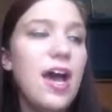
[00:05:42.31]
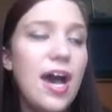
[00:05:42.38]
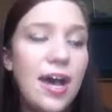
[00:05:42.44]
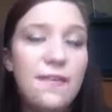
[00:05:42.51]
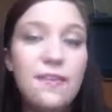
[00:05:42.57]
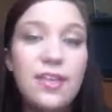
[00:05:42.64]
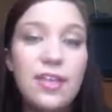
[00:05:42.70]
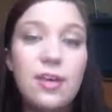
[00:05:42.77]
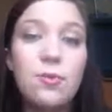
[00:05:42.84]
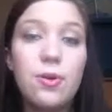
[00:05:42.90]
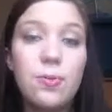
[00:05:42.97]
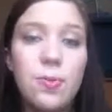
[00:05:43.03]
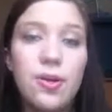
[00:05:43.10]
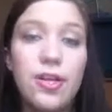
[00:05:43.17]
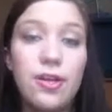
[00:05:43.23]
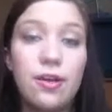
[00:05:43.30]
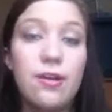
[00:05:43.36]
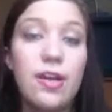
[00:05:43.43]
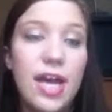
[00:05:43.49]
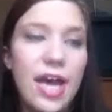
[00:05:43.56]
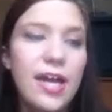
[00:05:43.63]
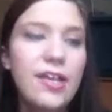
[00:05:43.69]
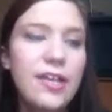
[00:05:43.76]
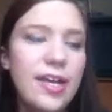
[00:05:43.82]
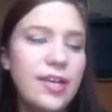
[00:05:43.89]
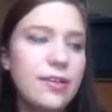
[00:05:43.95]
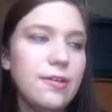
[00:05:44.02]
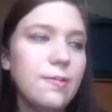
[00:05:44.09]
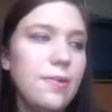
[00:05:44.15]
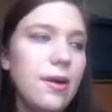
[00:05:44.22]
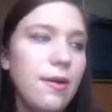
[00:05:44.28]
I feel like they work pretty good. I like them.